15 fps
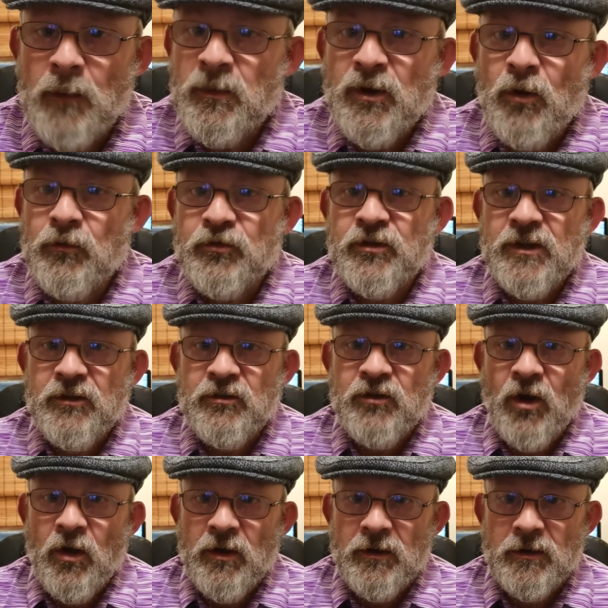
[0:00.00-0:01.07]
I mean, obviously he
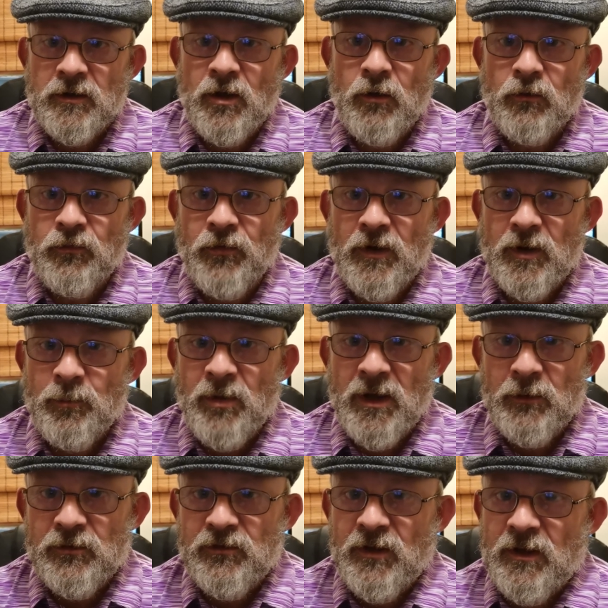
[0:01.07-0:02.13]
started in coal-fired
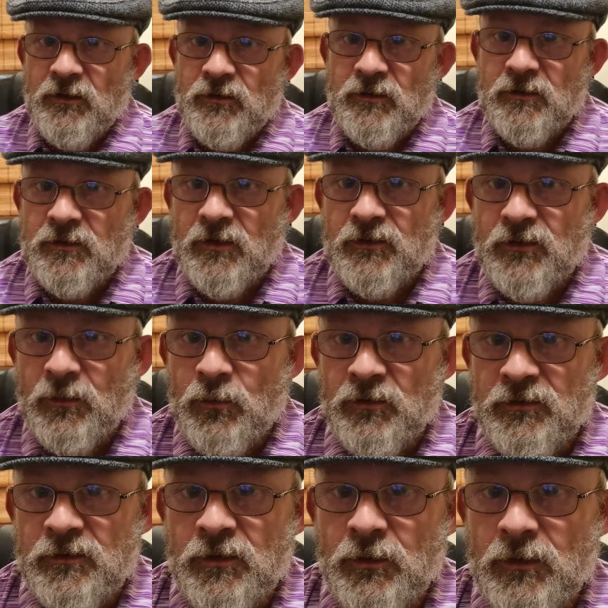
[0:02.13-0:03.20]
power stations because there
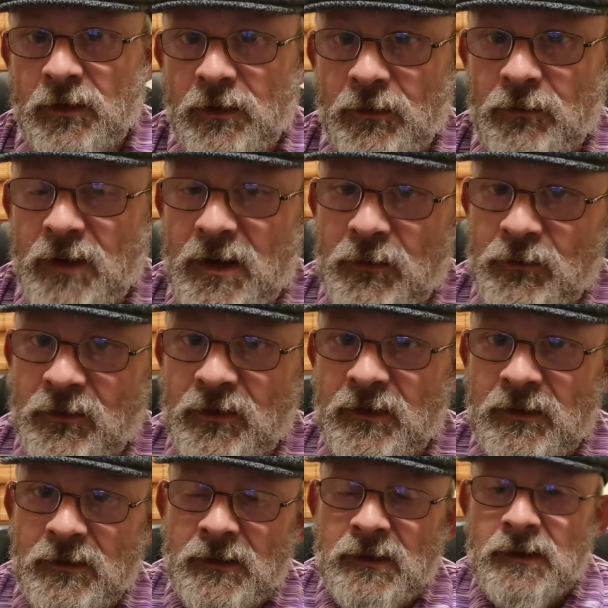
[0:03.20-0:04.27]
wasn't nuclear
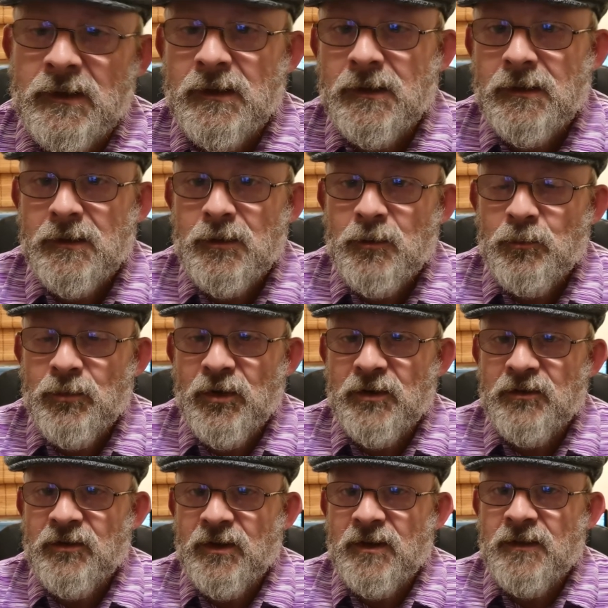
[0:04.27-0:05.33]
around,
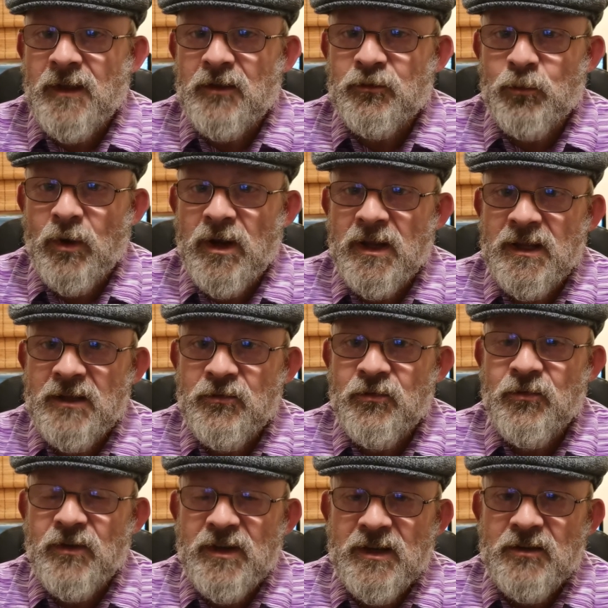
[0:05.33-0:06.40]
but that's where he
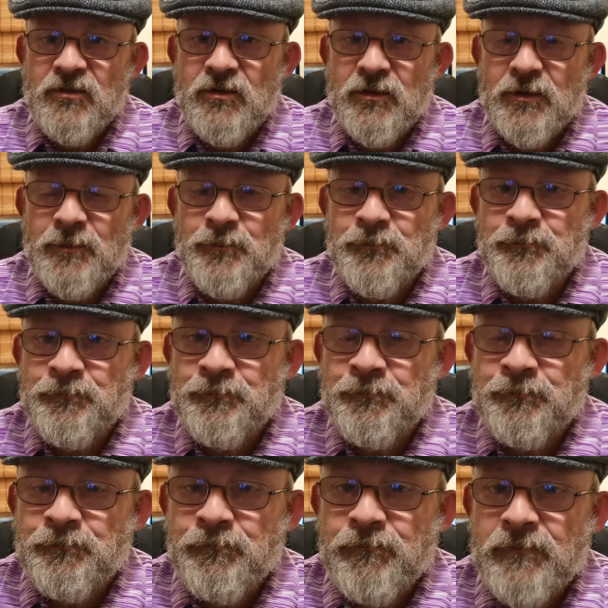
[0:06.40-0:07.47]
finished.
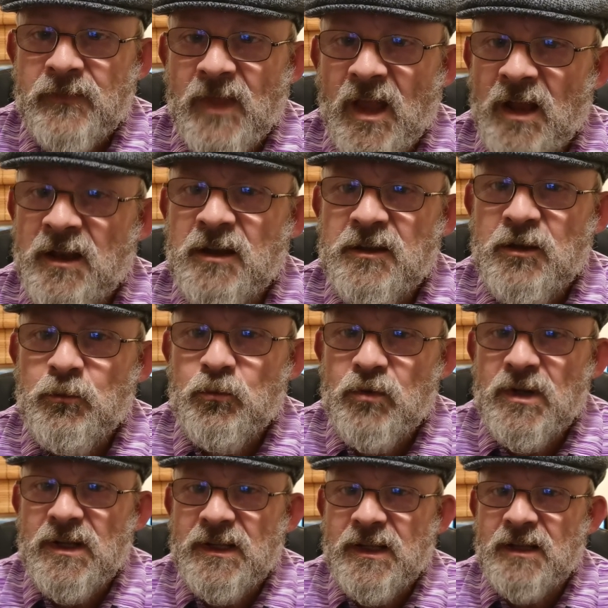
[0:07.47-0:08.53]
And I didn't
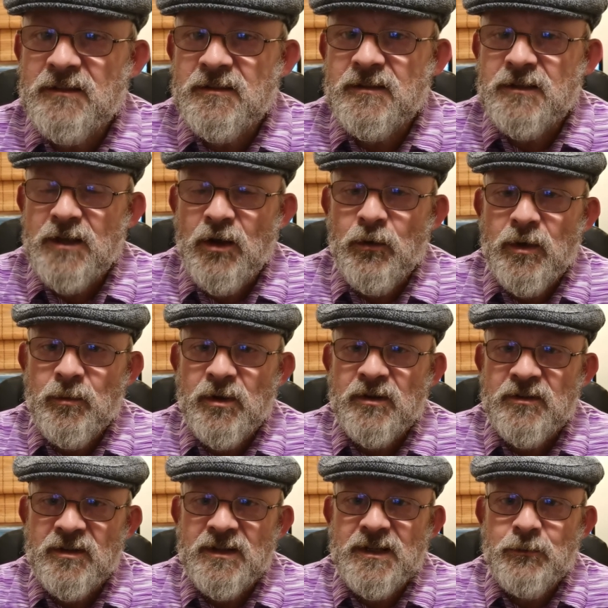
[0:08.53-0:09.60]
really get to know him
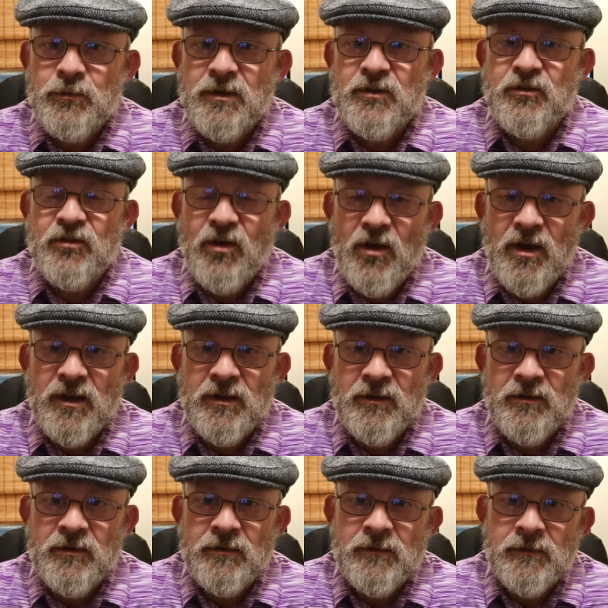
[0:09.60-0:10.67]
until he
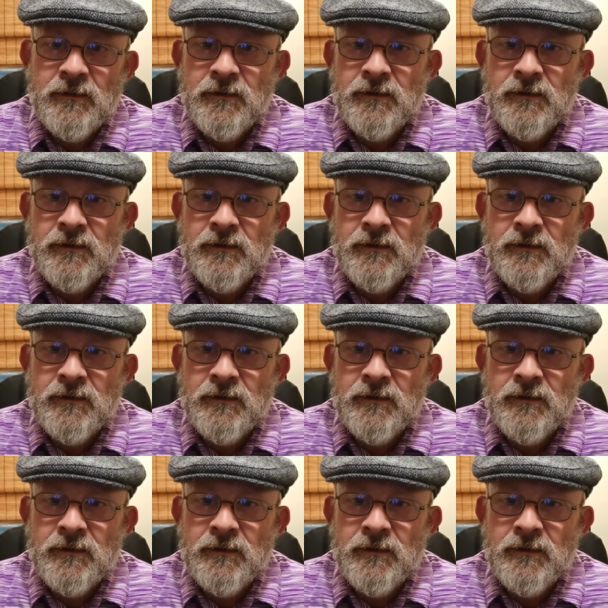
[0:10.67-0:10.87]
retired.